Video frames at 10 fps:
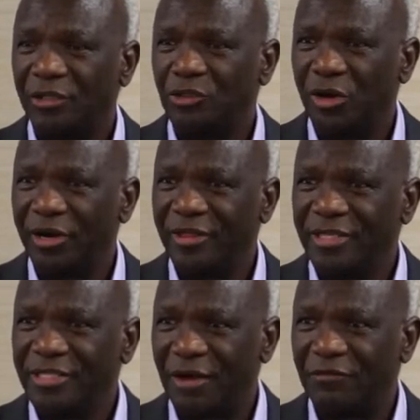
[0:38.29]
during
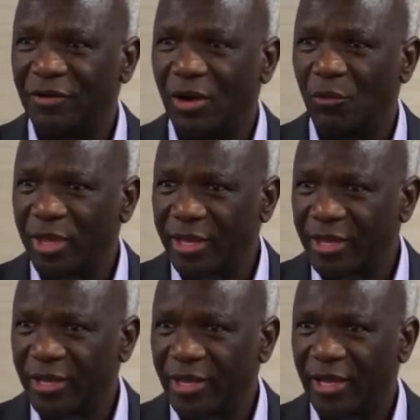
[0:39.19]
this Africa
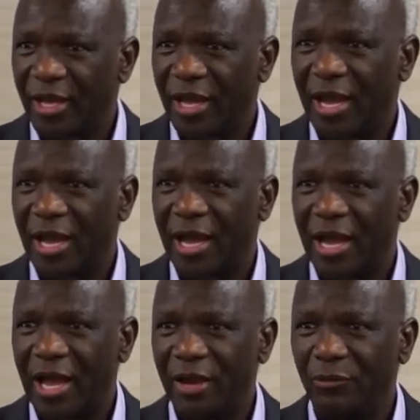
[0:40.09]
Week.
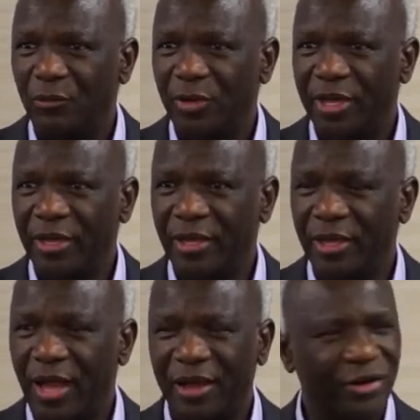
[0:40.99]
And we
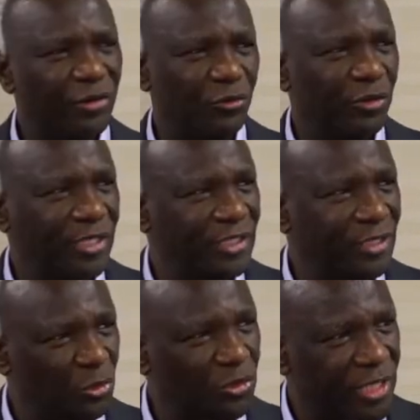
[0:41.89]
are grateful that she
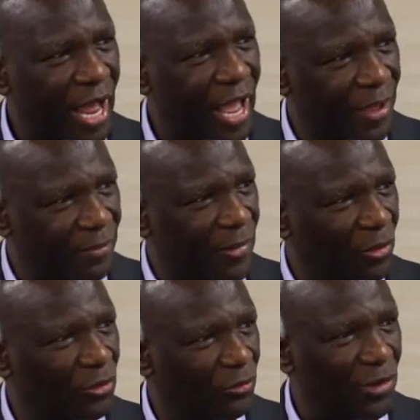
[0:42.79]
took time
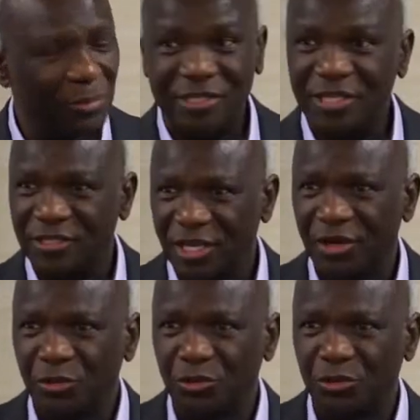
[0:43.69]
out of her busy
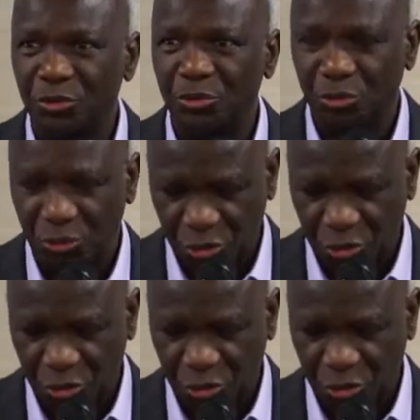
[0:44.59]
schedule to